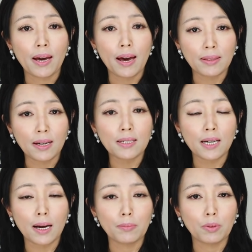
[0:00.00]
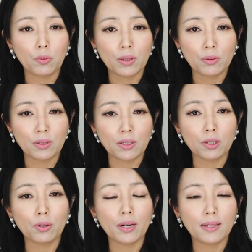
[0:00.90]
At that time, which was
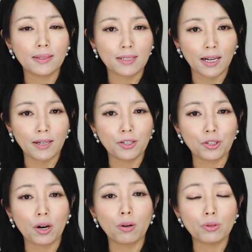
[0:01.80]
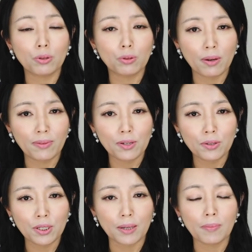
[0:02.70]
during the Chinese Cultural
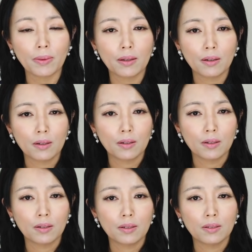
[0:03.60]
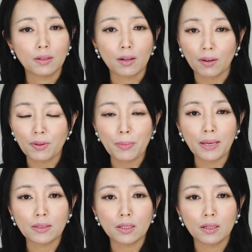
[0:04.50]
Revolution, the
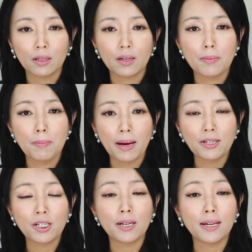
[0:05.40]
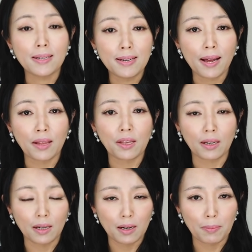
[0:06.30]
government mentioned
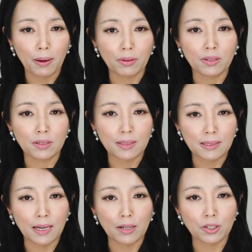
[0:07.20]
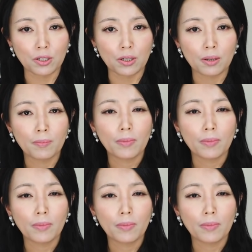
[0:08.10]
nothing about this disaster.